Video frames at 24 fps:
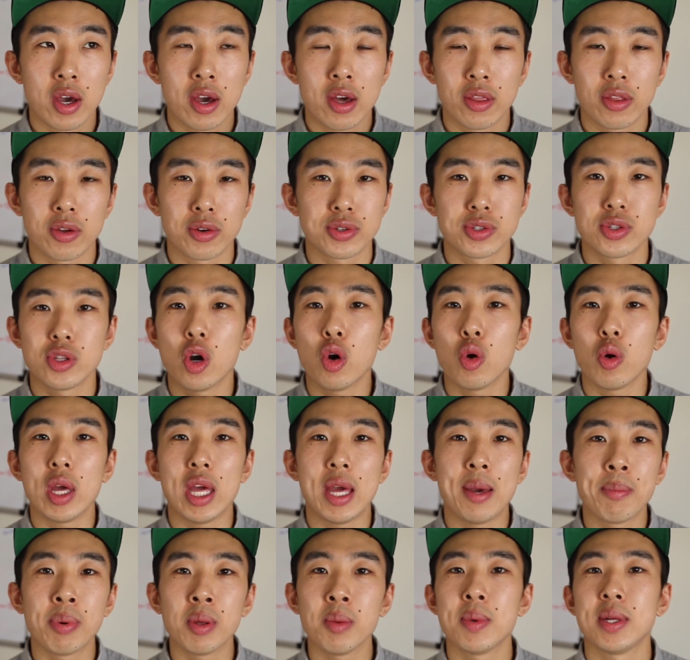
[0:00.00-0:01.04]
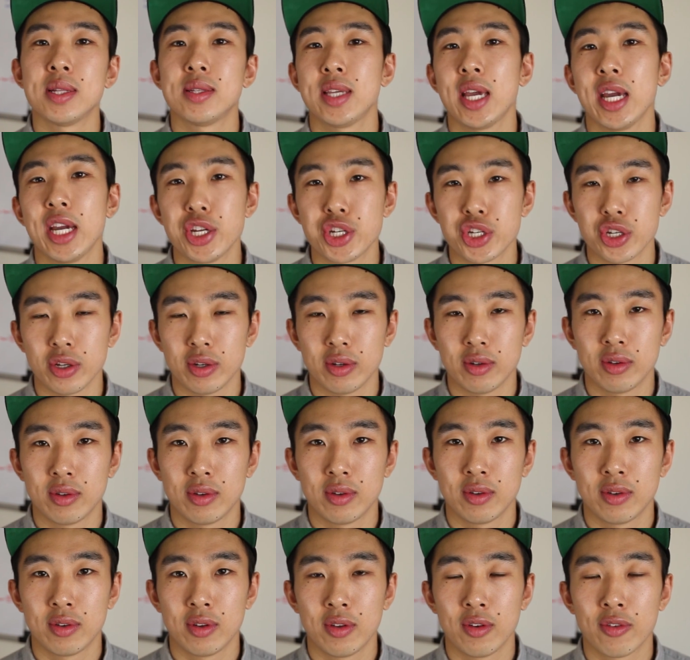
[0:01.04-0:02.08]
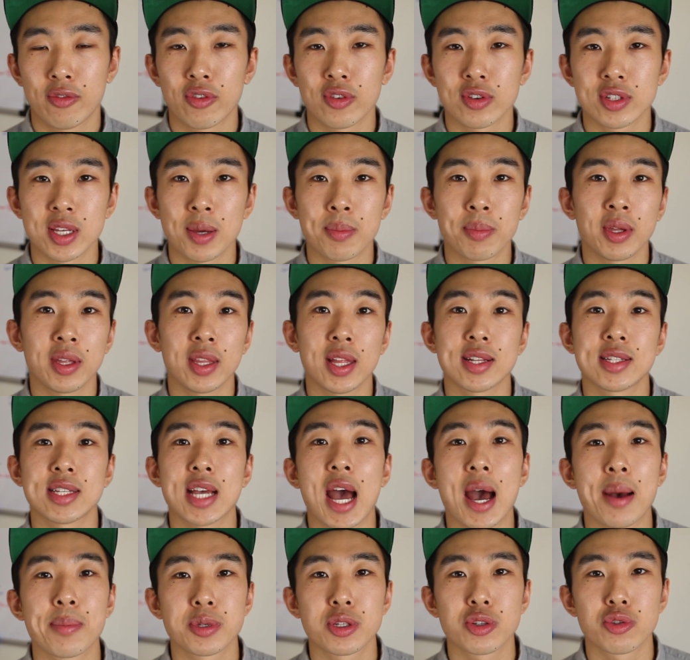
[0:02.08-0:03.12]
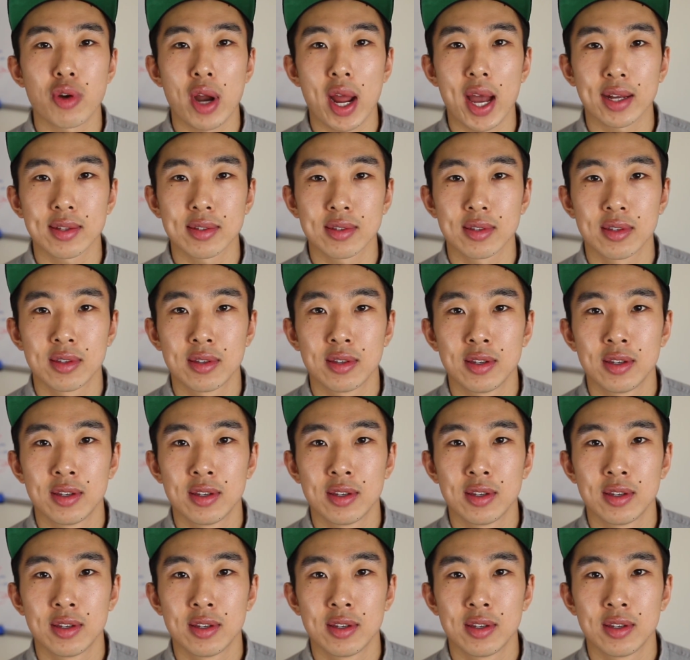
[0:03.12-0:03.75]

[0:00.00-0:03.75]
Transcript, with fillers: There's no implementation for something that's abstract.